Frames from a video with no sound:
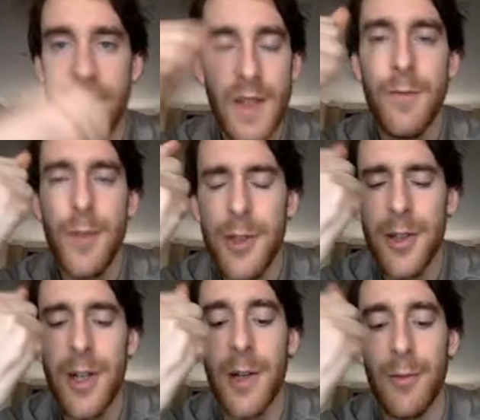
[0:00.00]

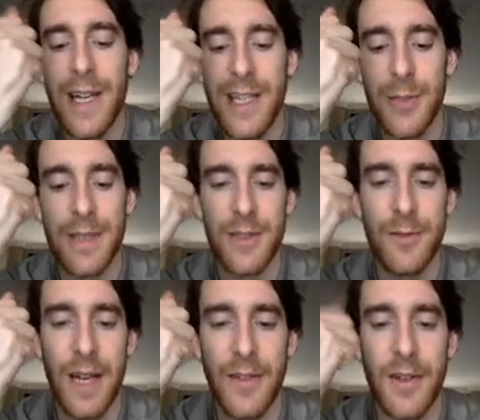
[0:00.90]
future arrangement,
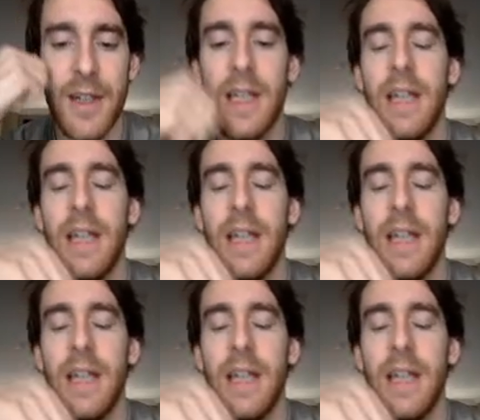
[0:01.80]
rather.